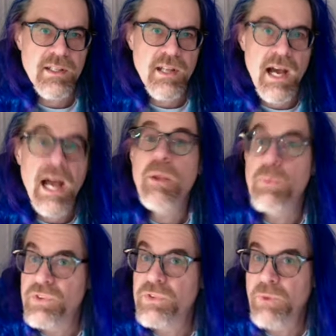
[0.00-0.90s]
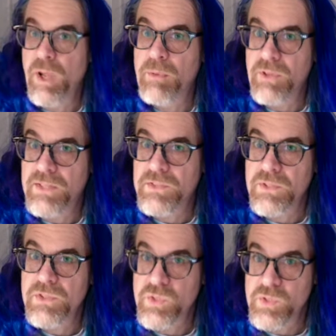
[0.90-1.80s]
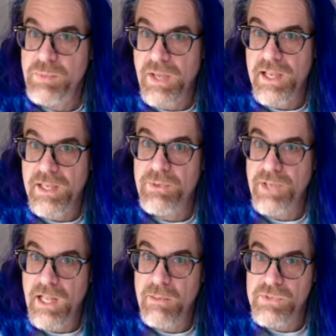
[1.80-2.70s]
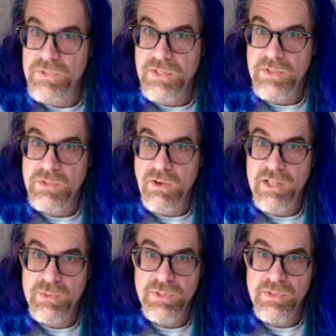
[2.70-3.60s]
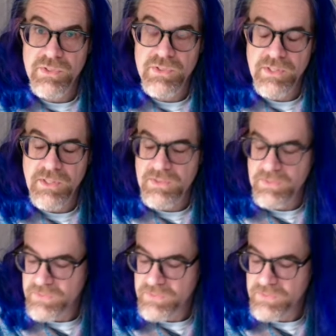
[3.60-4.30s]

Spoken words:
I was Ron Polanski's spy when I was his graduate assistant,